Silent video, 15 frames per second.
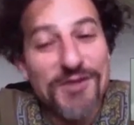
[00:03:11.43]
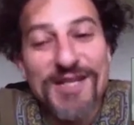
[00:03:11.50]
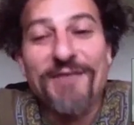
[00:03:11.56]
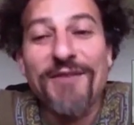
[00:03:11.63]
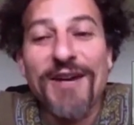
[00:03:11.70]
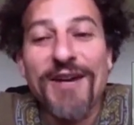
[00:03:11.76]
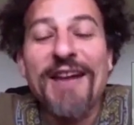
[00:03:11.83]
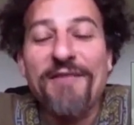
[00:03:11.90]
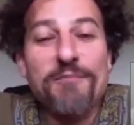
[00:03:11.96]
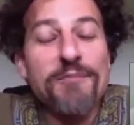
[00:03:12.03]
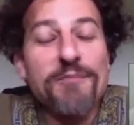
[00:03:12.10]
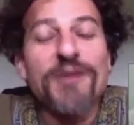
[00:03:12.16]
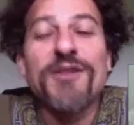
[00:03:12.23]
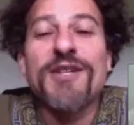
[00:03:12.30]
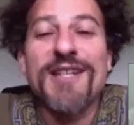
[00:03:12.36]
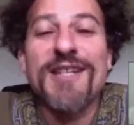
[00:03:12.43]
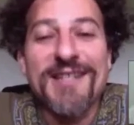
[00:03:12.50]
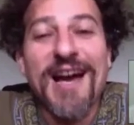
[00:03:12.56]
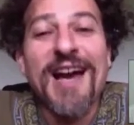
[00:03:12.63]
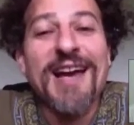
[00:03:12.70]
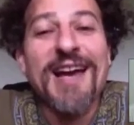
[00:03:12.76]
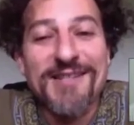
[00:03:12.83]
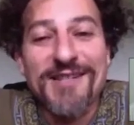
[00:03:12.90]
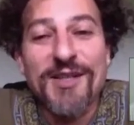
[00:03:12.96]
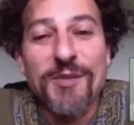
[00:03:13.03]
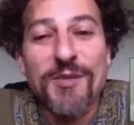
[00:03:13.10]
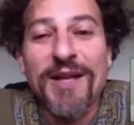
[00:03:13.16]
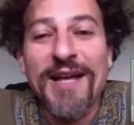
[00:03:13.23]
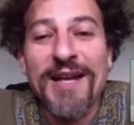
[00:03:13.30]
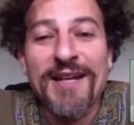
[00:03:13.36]
and there's 7.5 billion
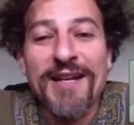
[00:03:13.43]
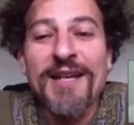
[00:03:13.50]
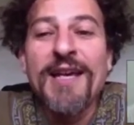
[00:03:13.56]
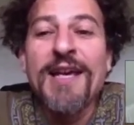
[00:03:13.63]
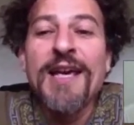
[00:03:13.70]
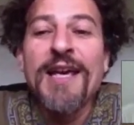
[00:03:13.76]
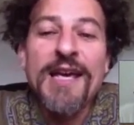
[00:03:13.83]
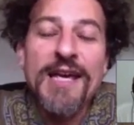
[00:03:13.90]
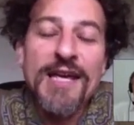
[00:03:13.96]
diets on the planet.